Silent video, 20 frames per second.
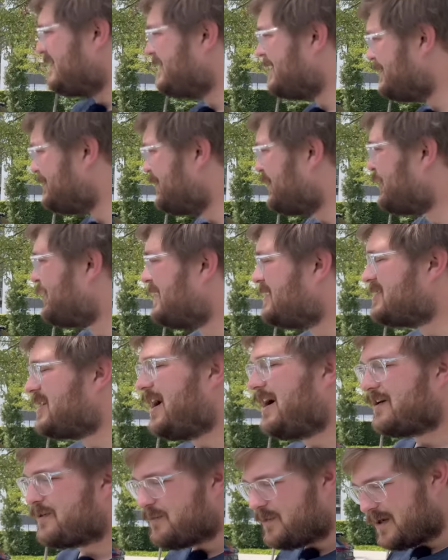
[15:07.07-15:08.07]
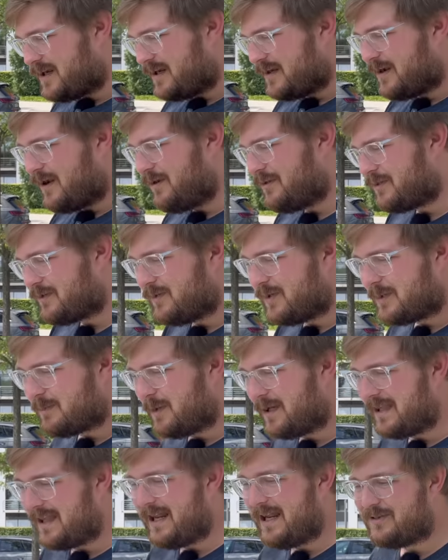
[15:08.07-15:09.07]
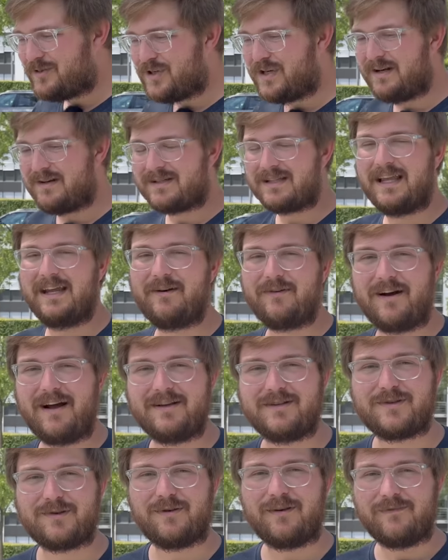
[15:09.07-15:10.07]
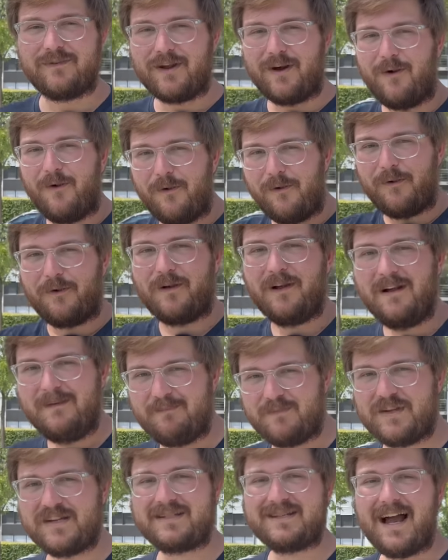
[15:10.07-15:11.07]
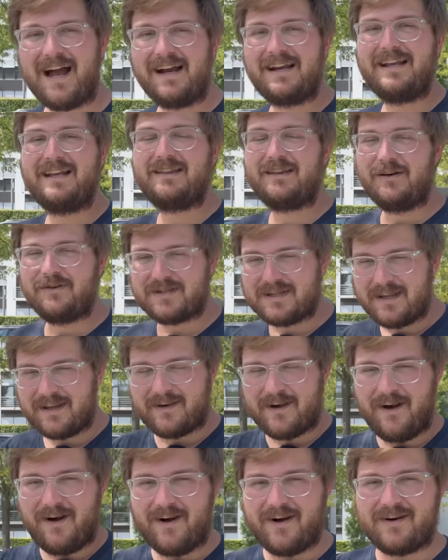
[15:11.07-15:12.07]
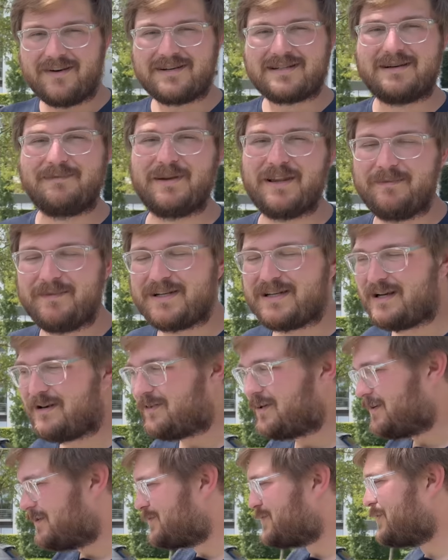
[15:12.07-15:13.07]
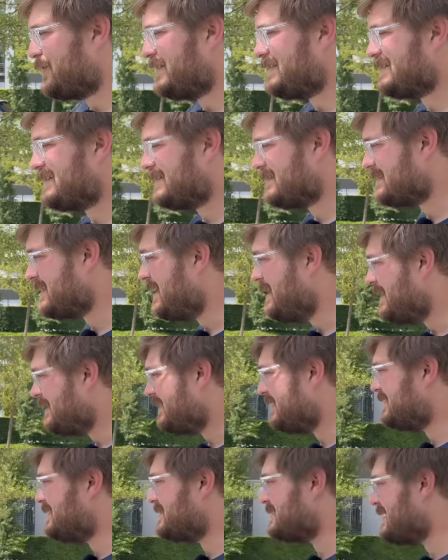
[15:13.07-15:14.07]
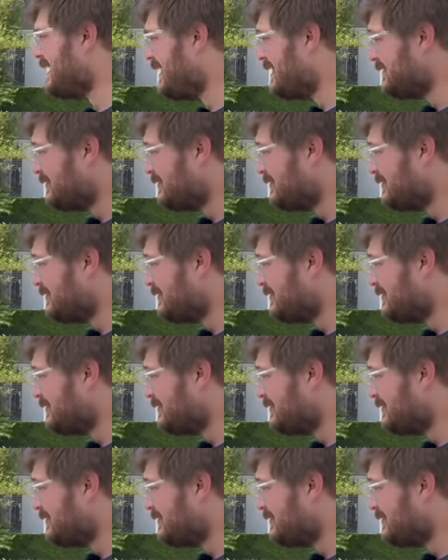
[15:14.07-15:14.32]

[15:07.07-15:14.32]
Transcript: the nerdy talk we're gonna go through with one of the engineers later on, sort of the whole design ethos of the car, some of the material choices, the design